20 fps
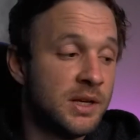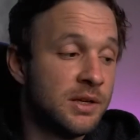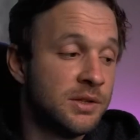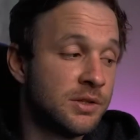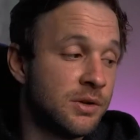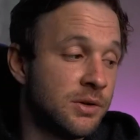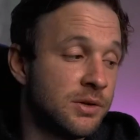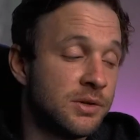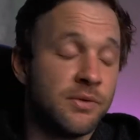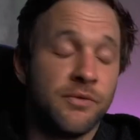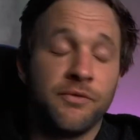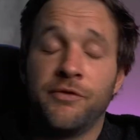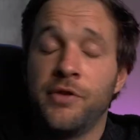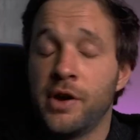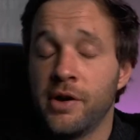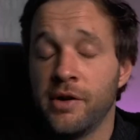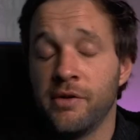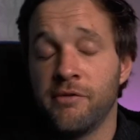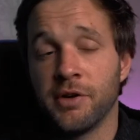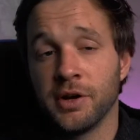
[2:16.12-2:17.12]
So it is a
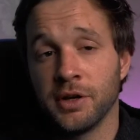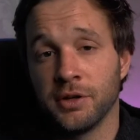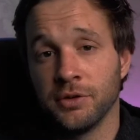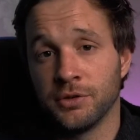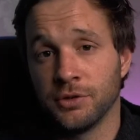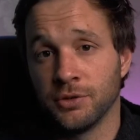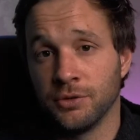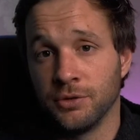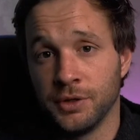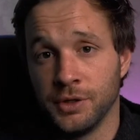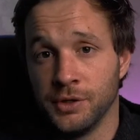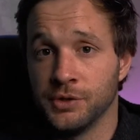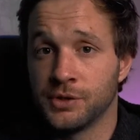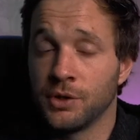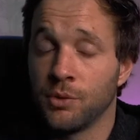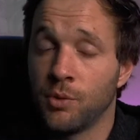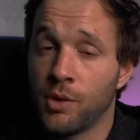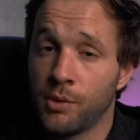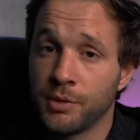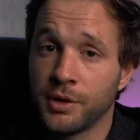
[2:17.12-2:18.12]
very, very good tool to use.
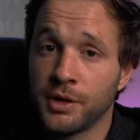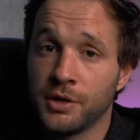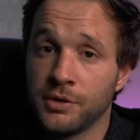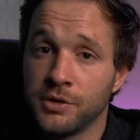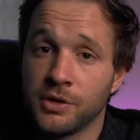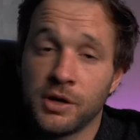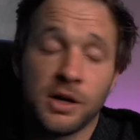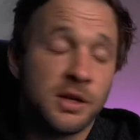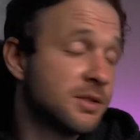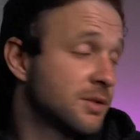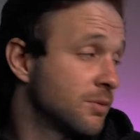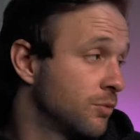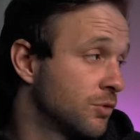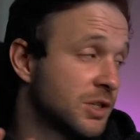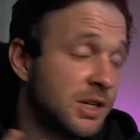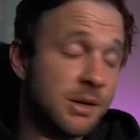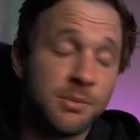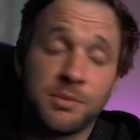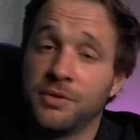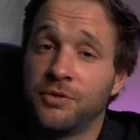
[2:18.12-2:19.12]
So what we're gonna do guys, we'll
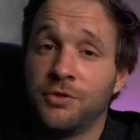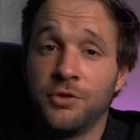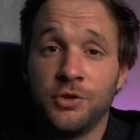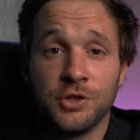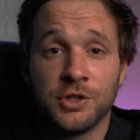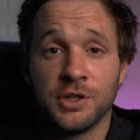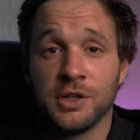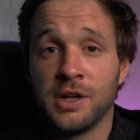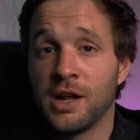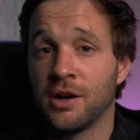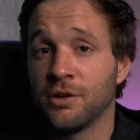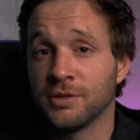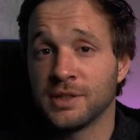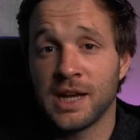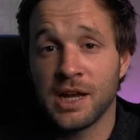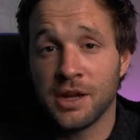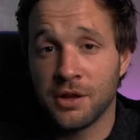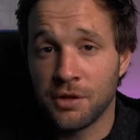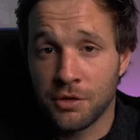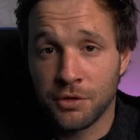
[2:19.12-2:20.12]
jump to Fusion and I'll
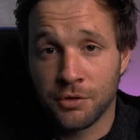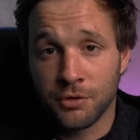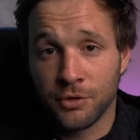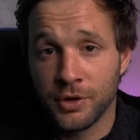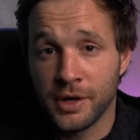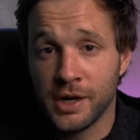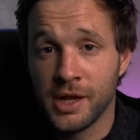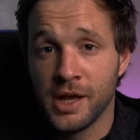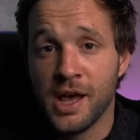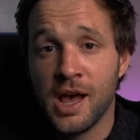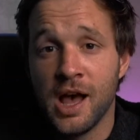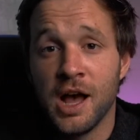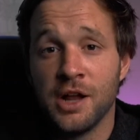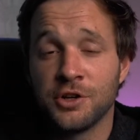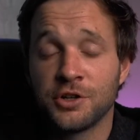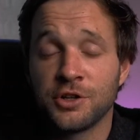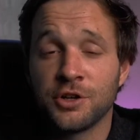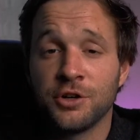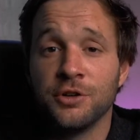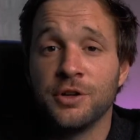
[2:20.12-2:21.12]
take you through it and
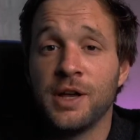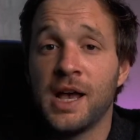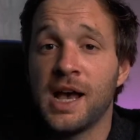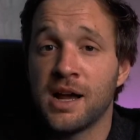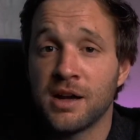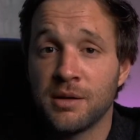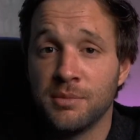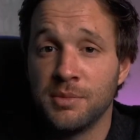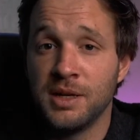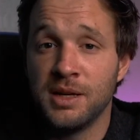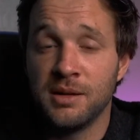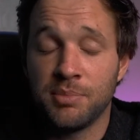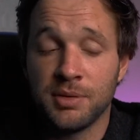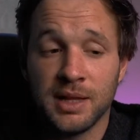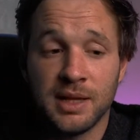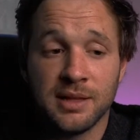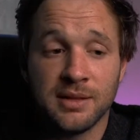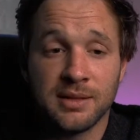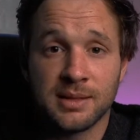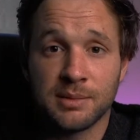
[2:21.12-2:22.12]
show you how to
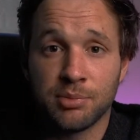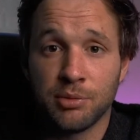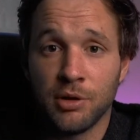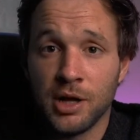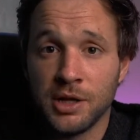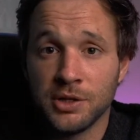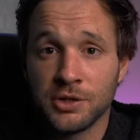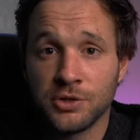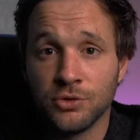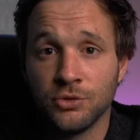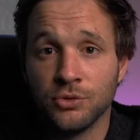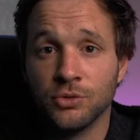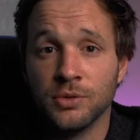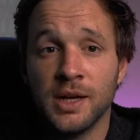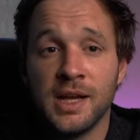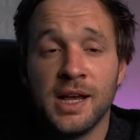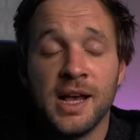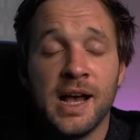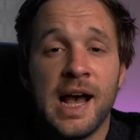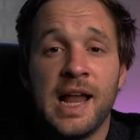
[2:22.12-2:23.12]
manipulate the spline tool
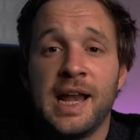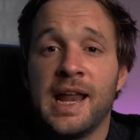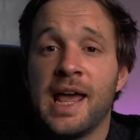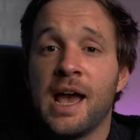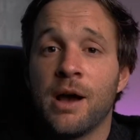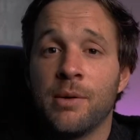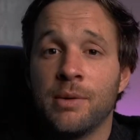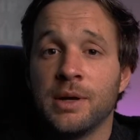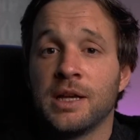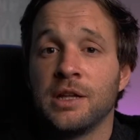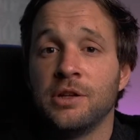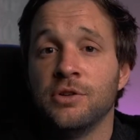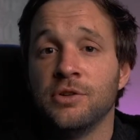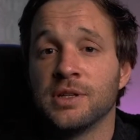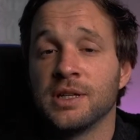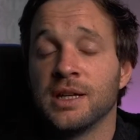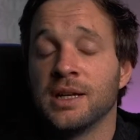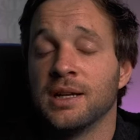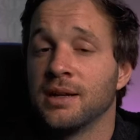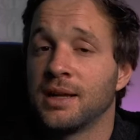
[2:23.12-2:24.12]
and how we can
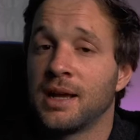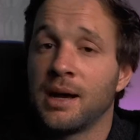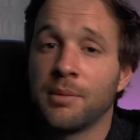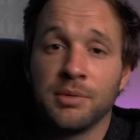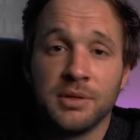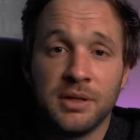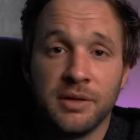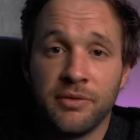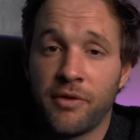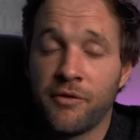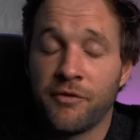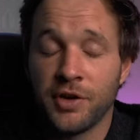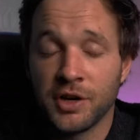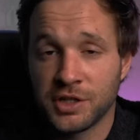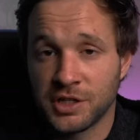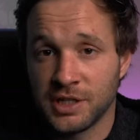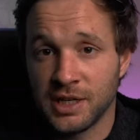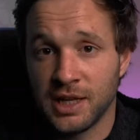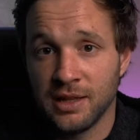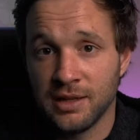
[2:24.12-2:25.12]
use it and a couple of different
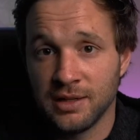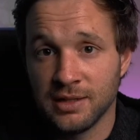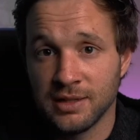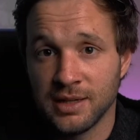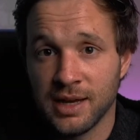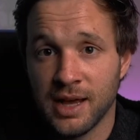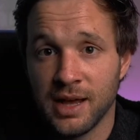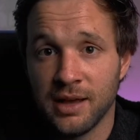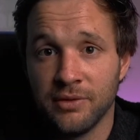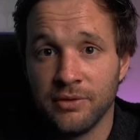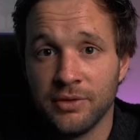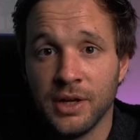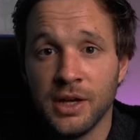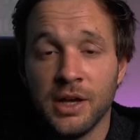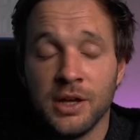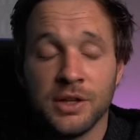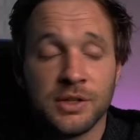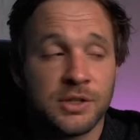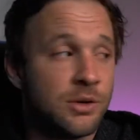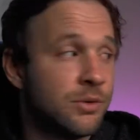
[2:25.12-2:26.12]
functionalities it have.
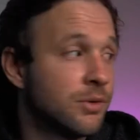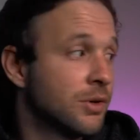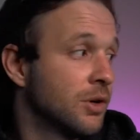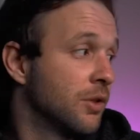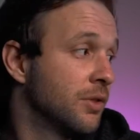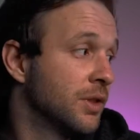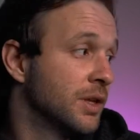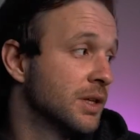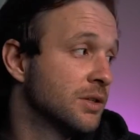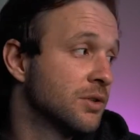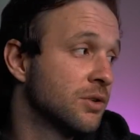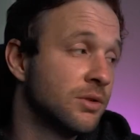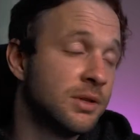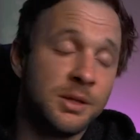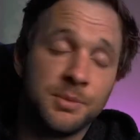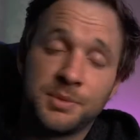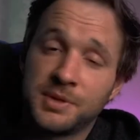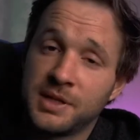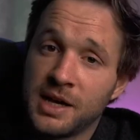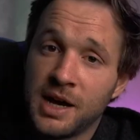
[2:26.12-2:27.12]
So we've got these two
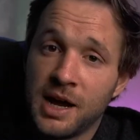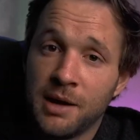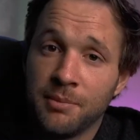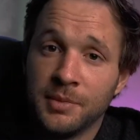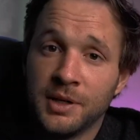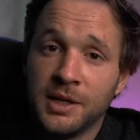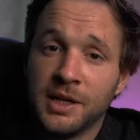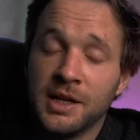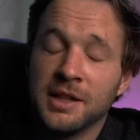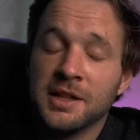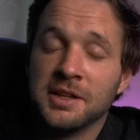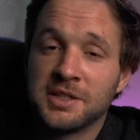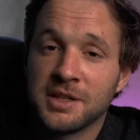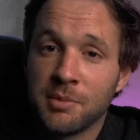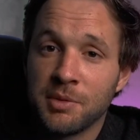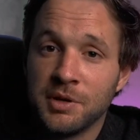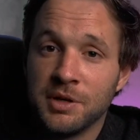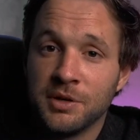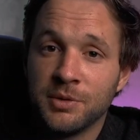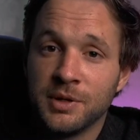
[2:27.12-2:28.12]
clips set up. Let's
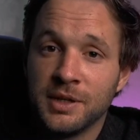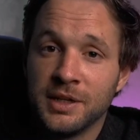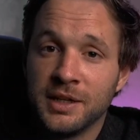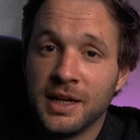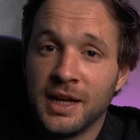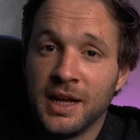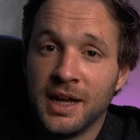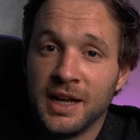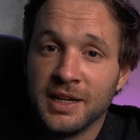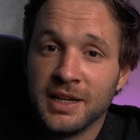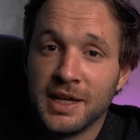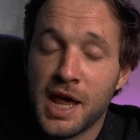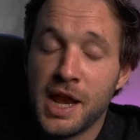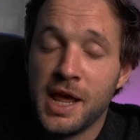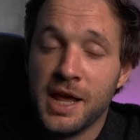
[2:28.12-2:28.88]
jump into it and get